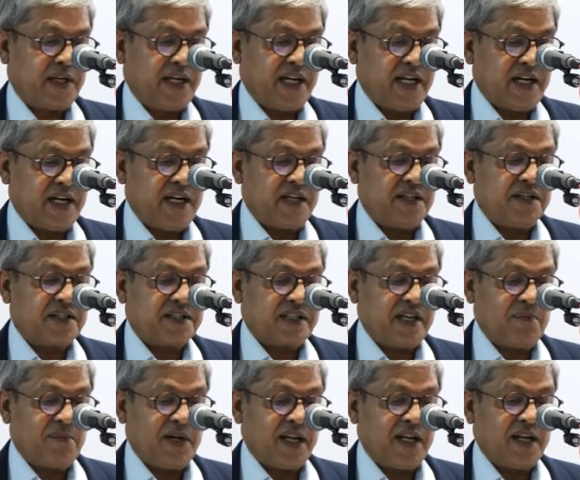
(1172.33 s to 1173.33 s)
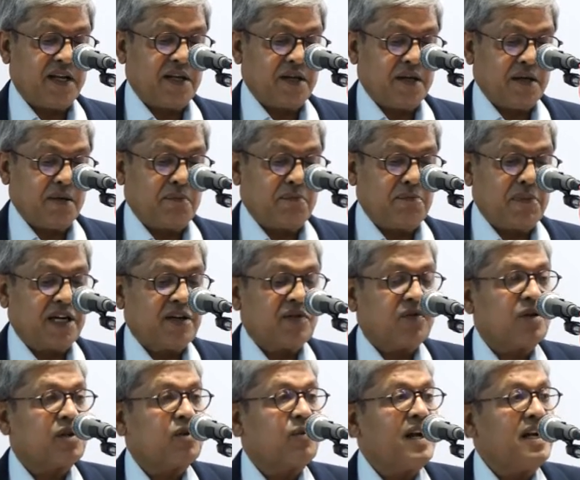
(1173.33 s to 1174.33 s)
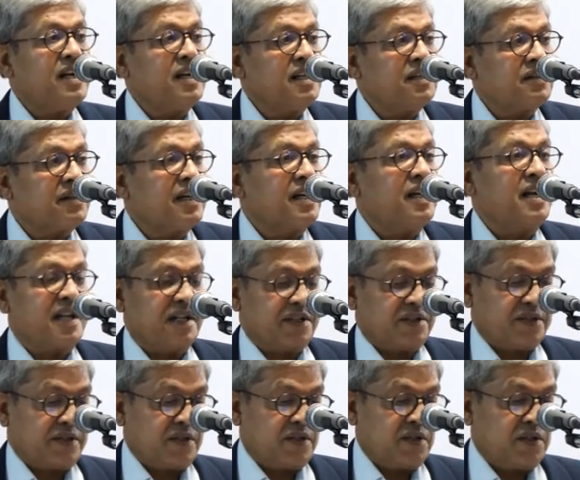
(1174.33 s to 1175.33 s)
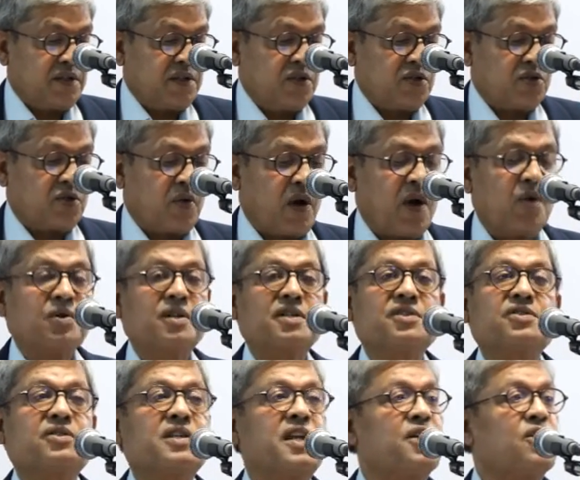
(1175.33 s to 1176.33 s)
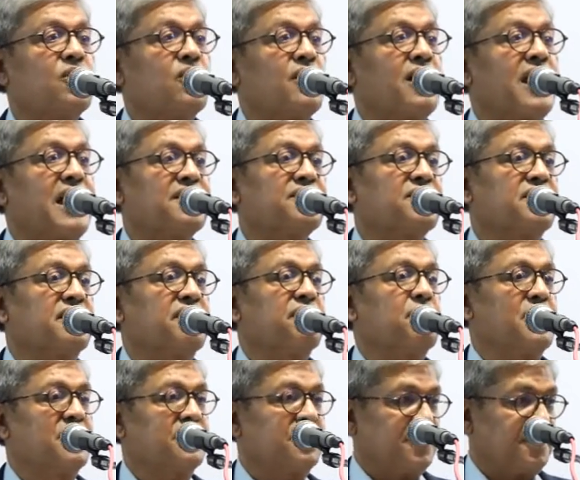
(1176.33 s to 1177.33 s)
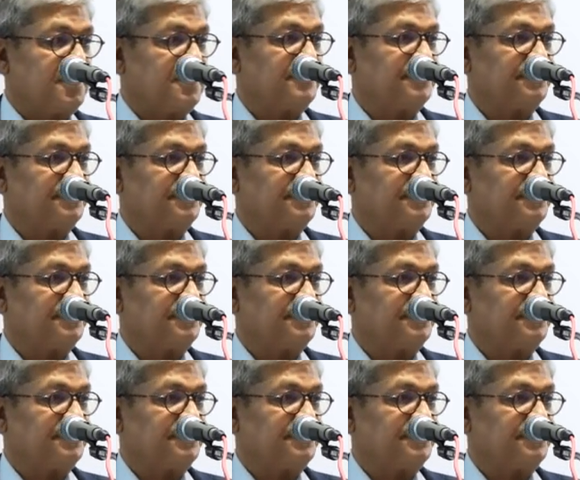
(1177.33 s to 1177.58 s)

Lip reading: Indeed, the Assembly met for 23 days throughout his tenure as Chief Minister.